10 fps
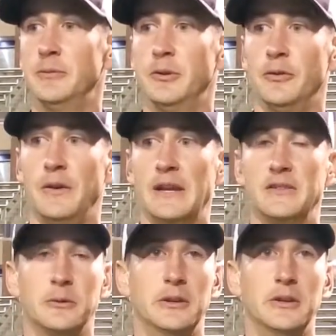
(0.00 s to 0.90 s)
the
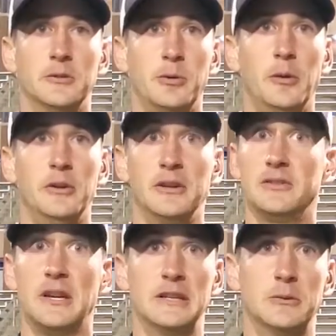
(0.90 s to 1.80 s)
fans that were here is probably an
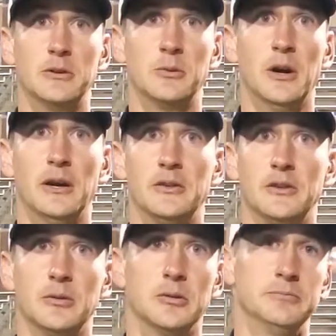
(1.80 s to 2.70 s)
exciting one to watch.
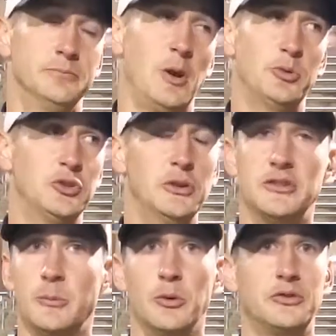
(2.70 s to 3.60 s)
There were
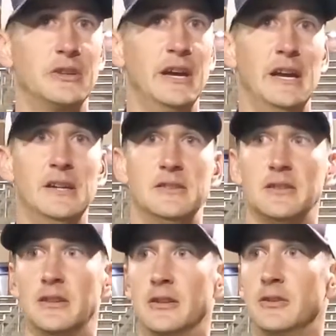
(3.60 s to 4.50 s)
opportunities on both sides,
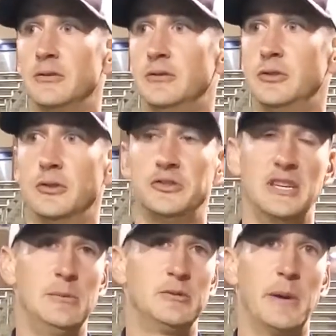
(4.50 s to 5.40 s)
two good
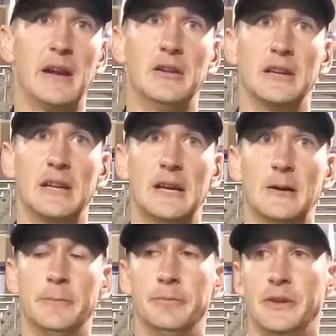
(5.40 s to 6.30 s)
teams battling it
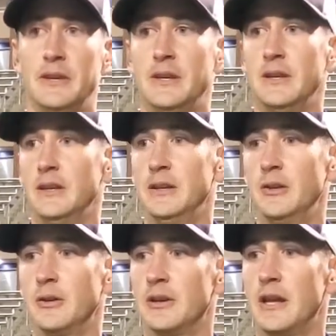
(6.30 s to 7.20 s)
out, and
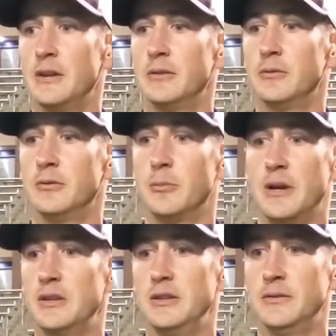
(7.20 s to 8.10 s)
it kind of
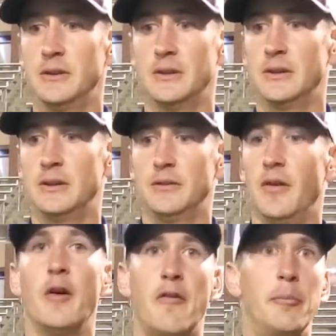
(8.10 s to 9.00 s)
reminded you
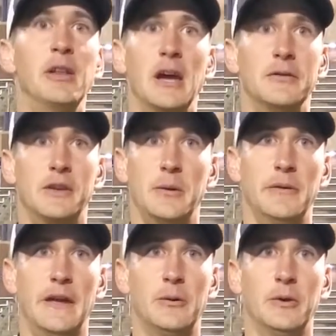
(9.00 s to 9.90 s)
of a playoff game
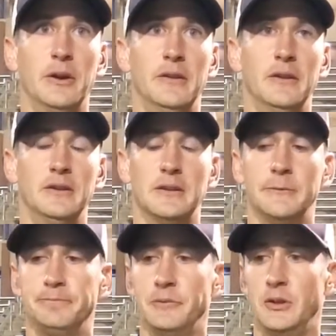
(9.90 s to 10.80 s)
in that way. That